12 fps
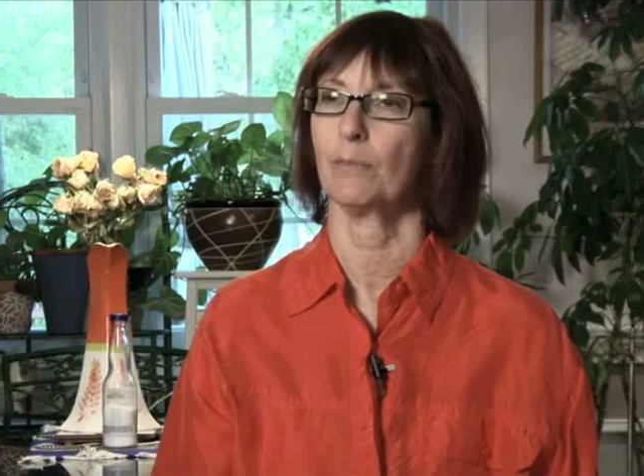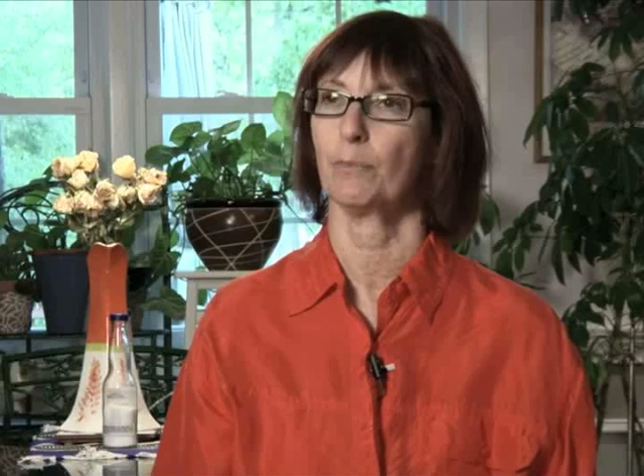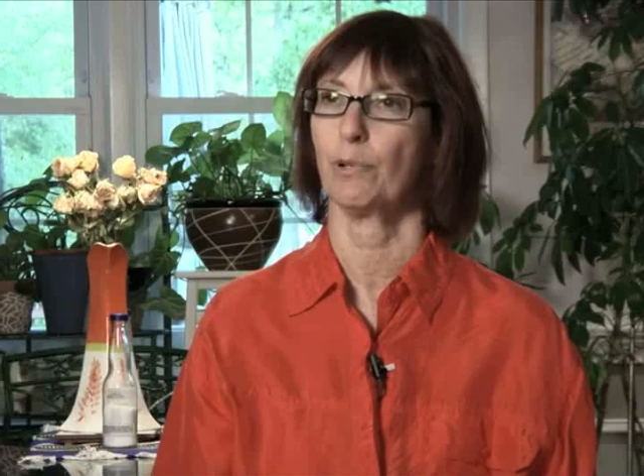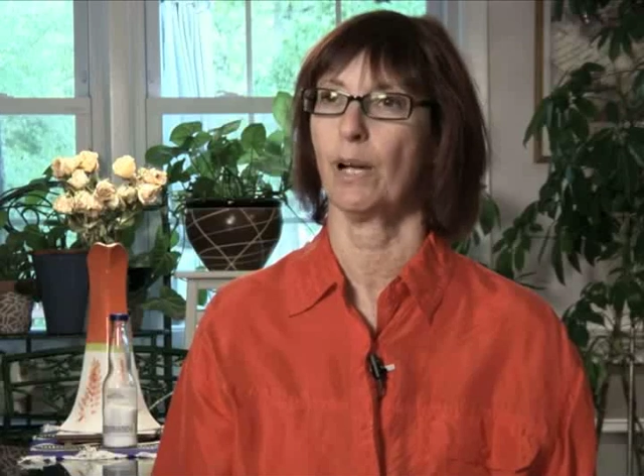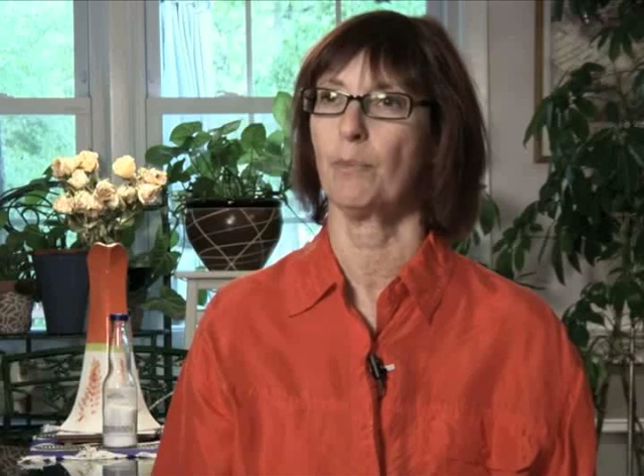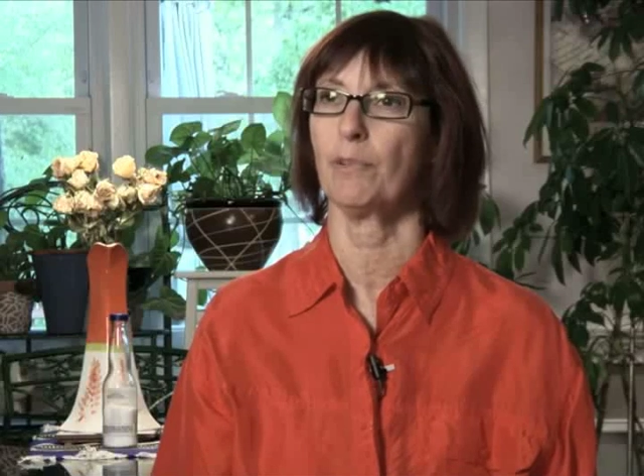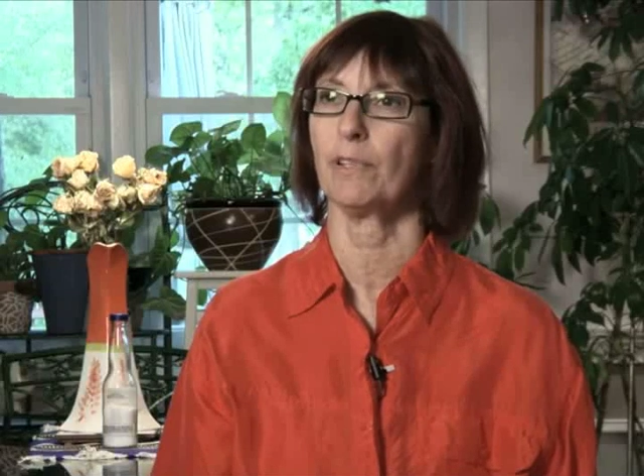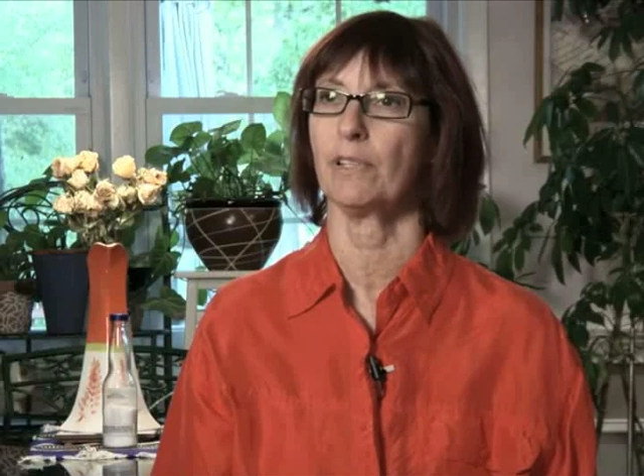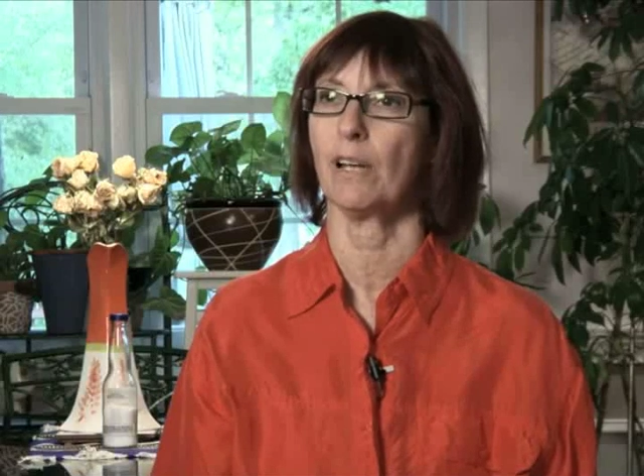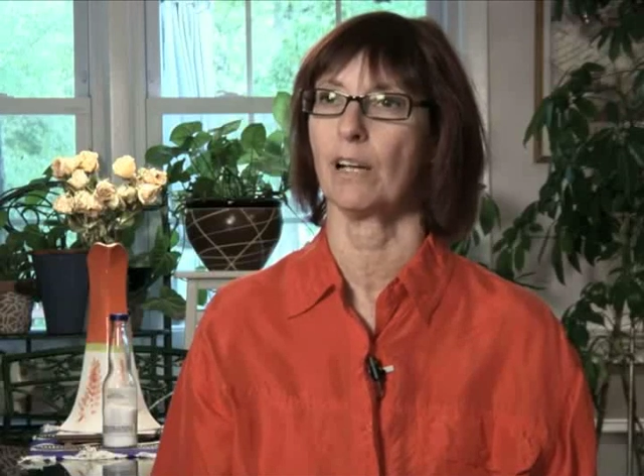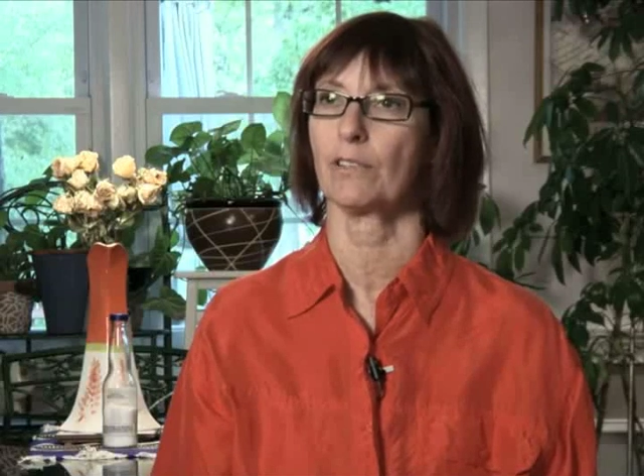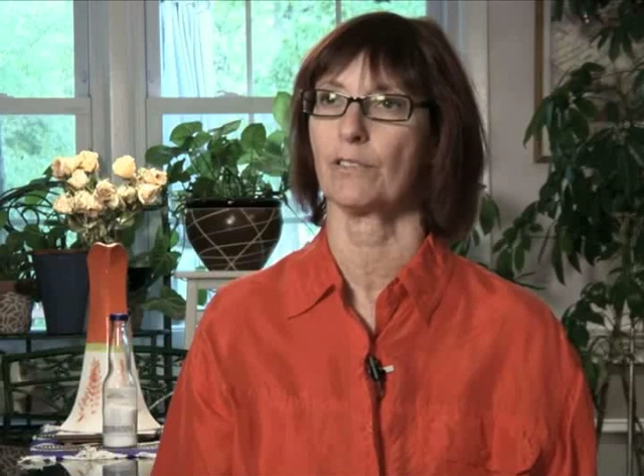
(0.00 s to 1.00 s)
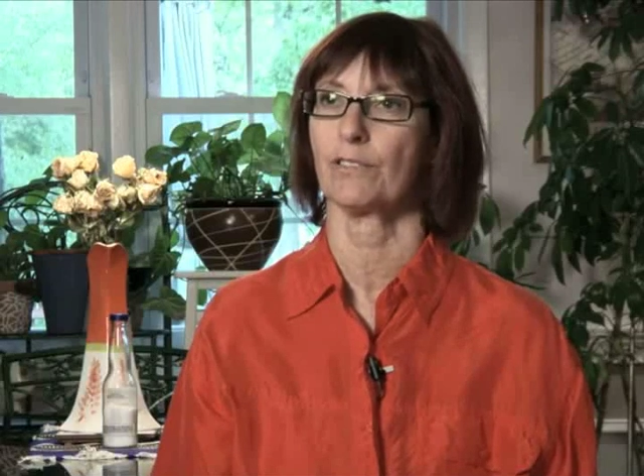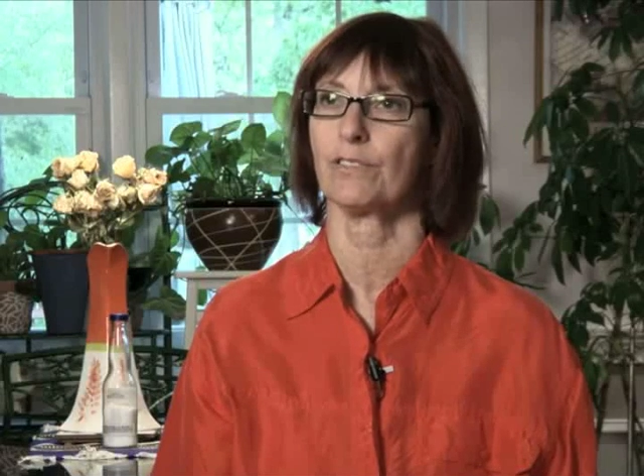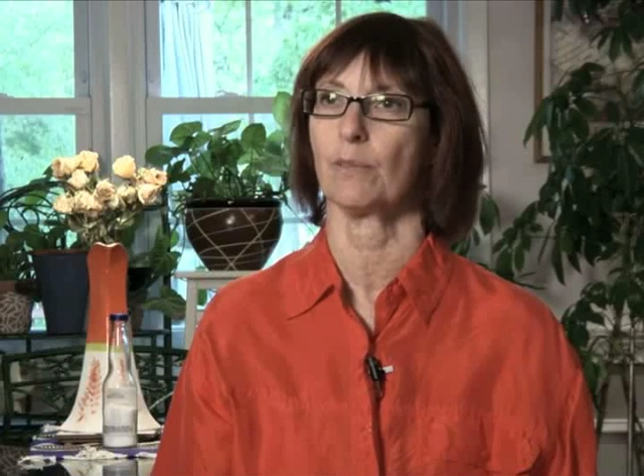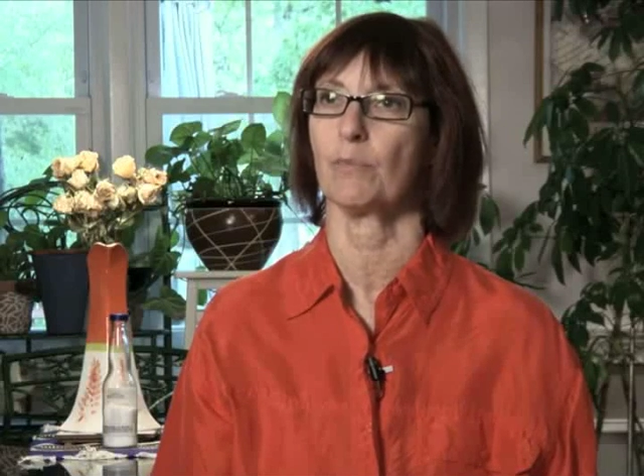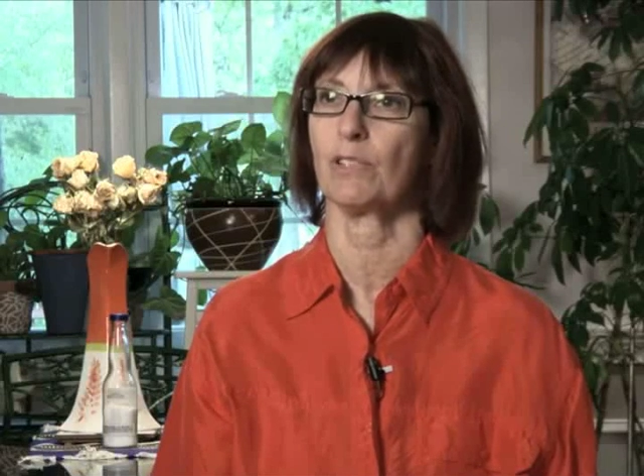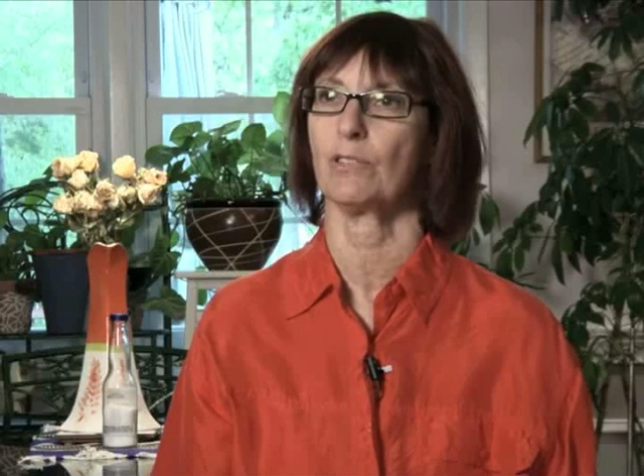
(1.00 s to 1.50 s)
primary doctor
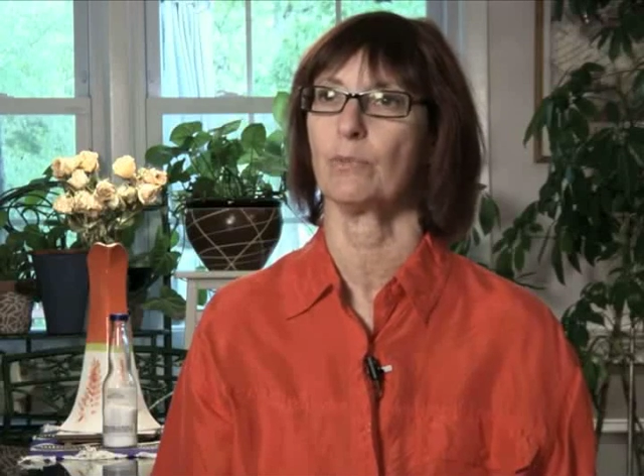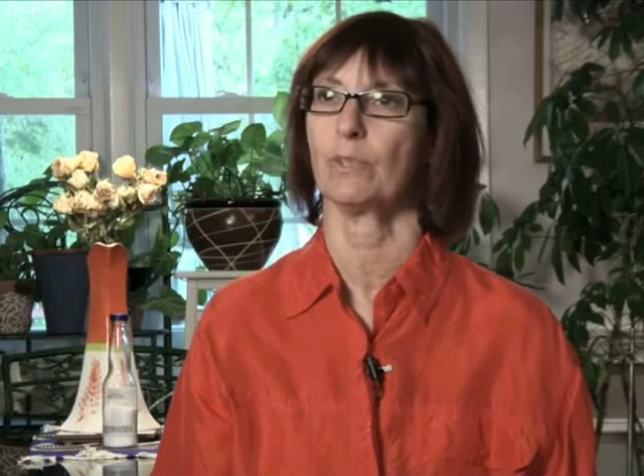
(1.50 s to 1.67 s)
sent me to